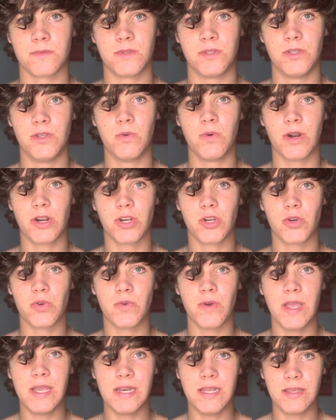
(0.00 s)
You are
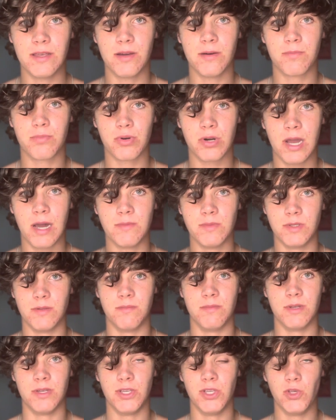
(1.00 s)
creating a
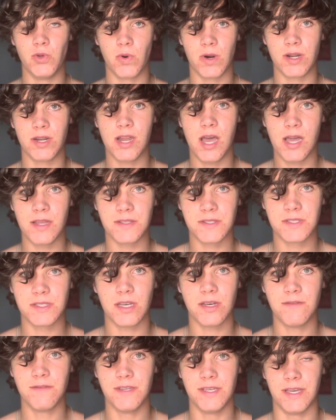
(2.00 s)
problem. You are not
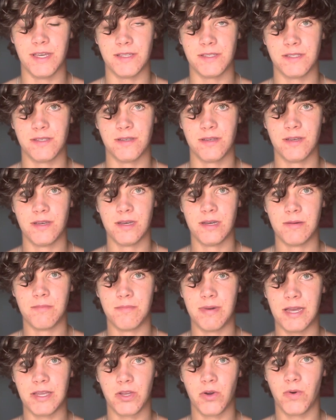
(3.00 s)
solving it
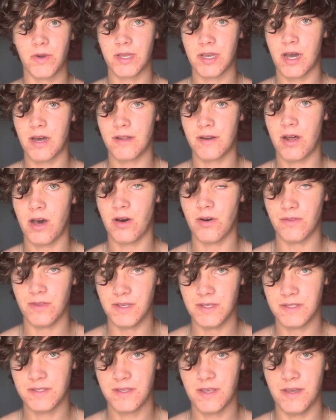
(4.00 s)
by going on all
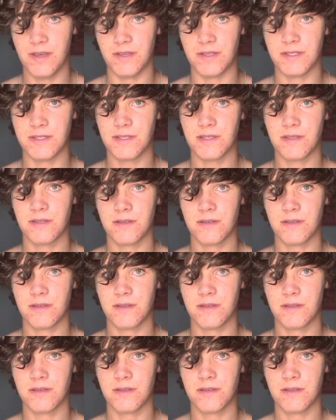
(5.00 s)
these things.